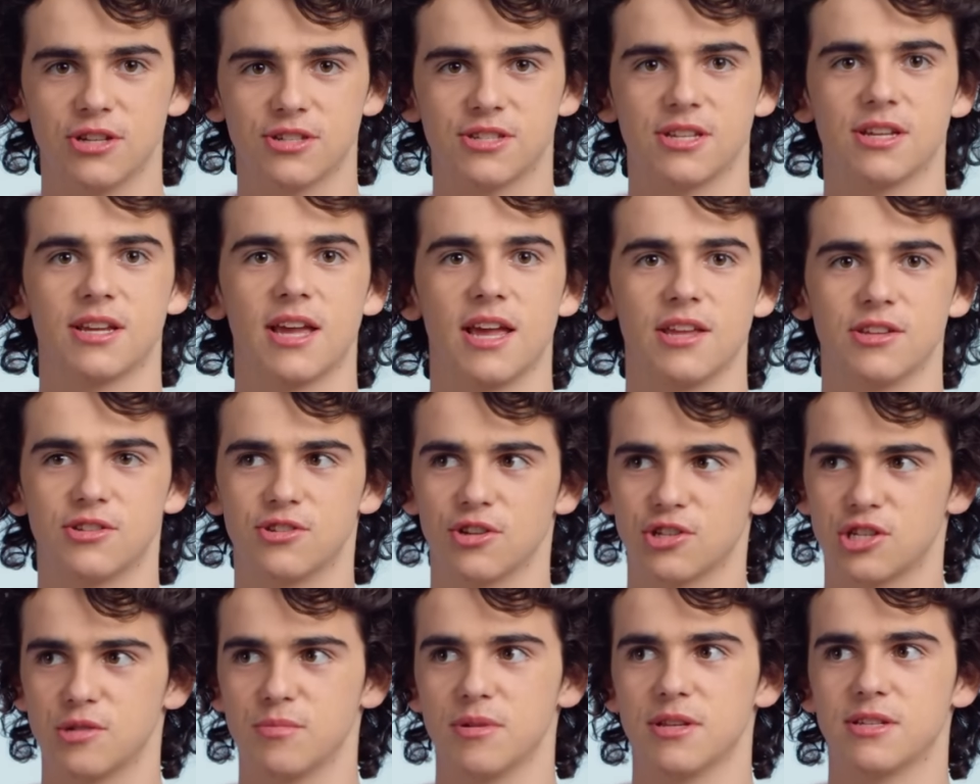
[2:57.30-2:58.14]
just in case,
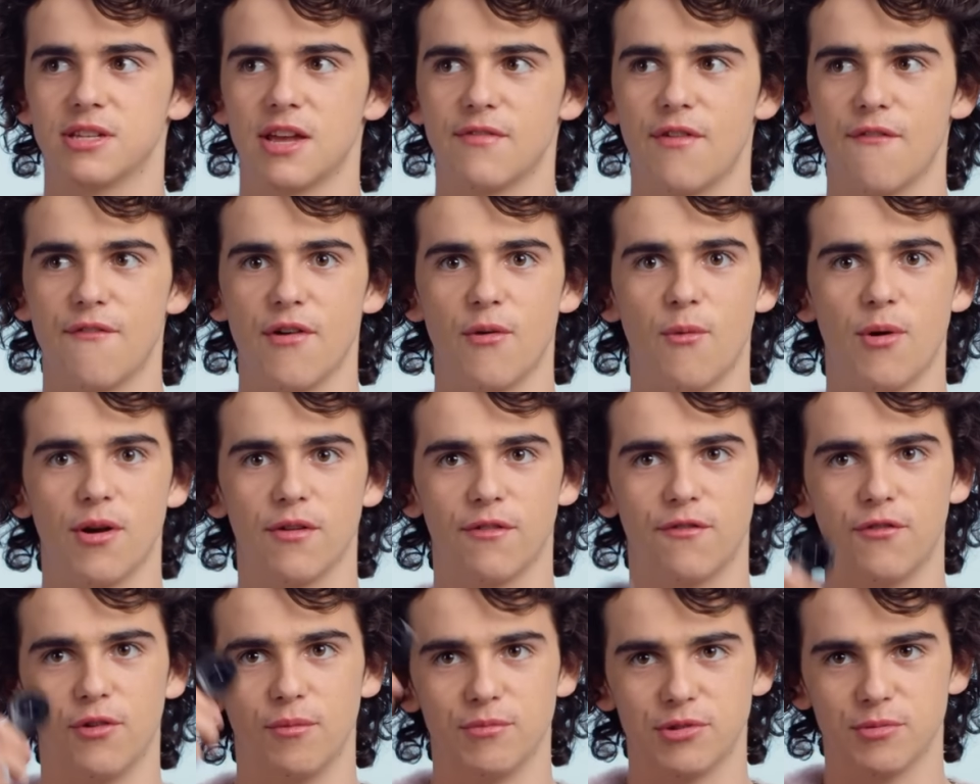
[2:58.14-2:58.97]
just to be safe. If I
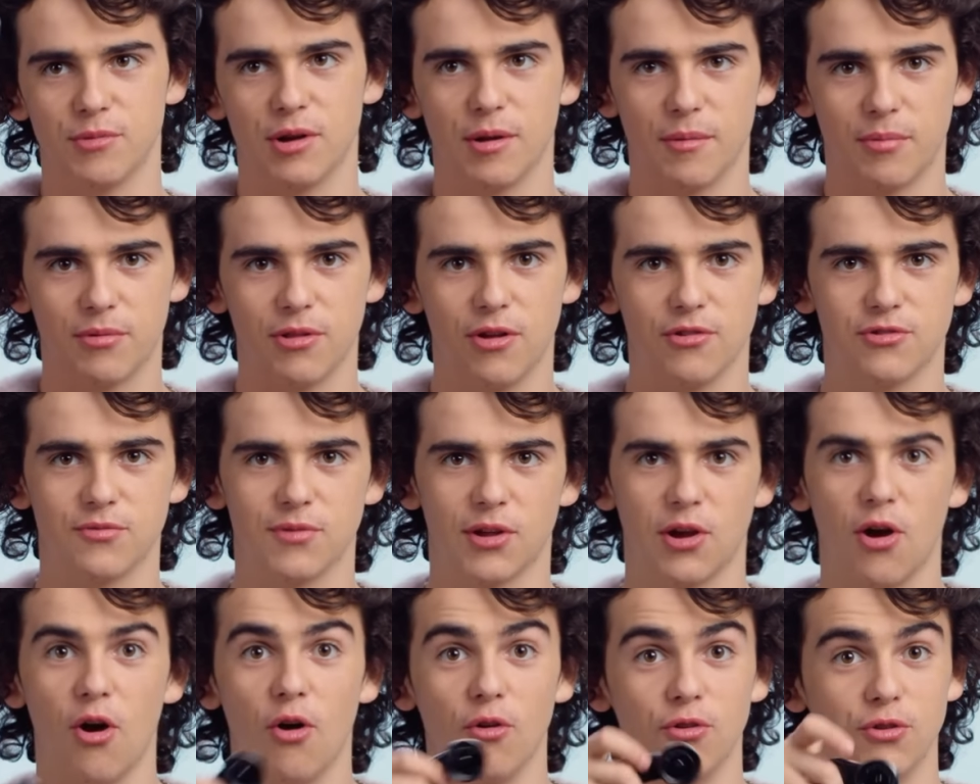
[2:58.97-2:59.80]
want to film someone up close, I'm
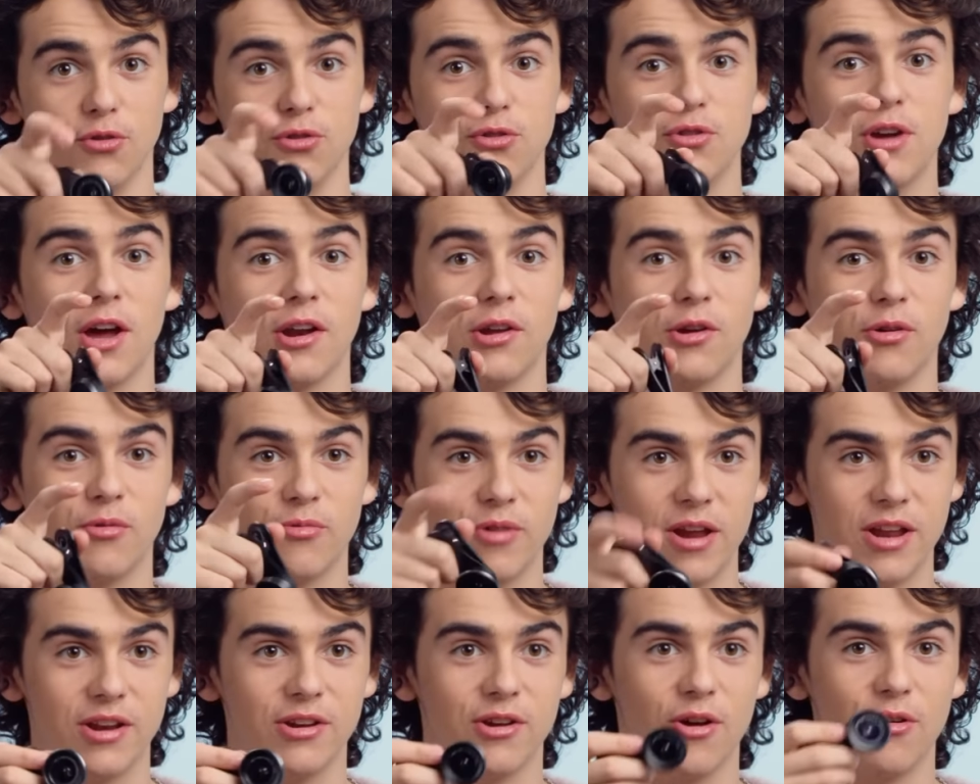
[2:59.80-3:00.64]
like, oh dude, you got a
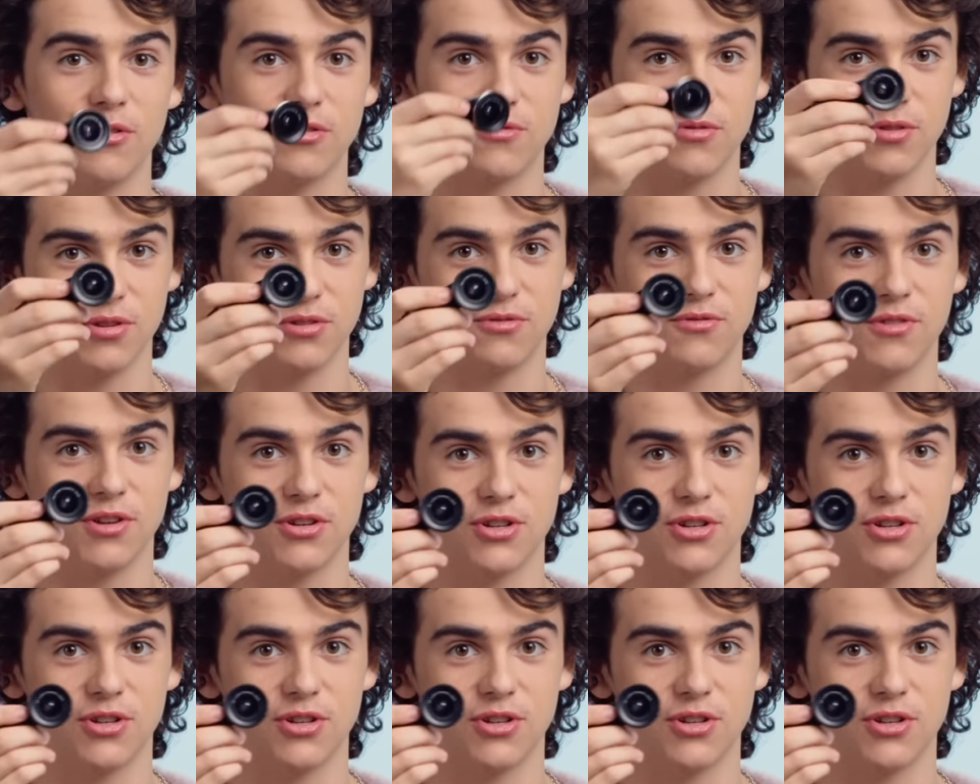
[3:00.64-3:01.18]
great nose for this